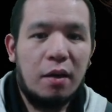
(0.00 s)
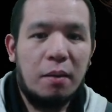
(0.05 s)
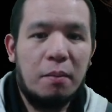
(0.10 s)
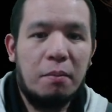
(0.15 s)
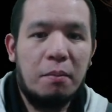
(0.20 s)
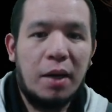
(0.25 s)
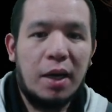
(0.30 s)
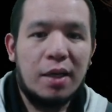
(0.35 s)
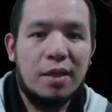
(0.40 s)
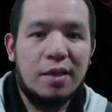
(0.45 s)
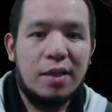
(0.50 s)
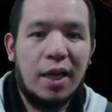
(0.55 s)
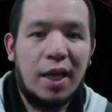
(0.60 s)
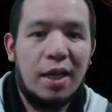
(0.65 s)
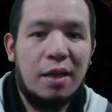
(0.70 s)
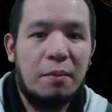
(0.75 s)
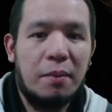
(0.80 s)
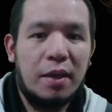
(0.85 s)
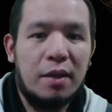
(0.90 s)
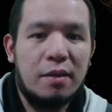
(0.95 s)
max
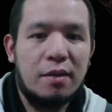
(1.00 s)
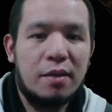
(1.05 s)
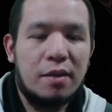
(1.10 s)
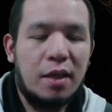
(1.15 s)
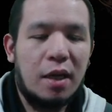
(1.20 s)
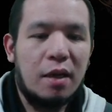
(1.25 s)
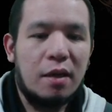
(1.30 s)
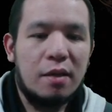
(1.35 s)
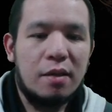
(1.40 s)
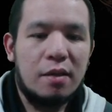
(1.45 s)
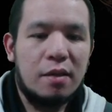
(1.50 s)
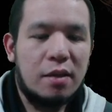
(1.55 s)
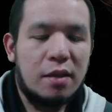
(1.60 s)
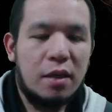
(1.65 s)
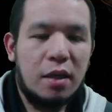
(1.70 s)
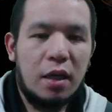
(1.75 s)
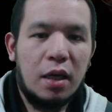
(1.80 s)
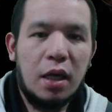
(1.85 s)
ailment stacks.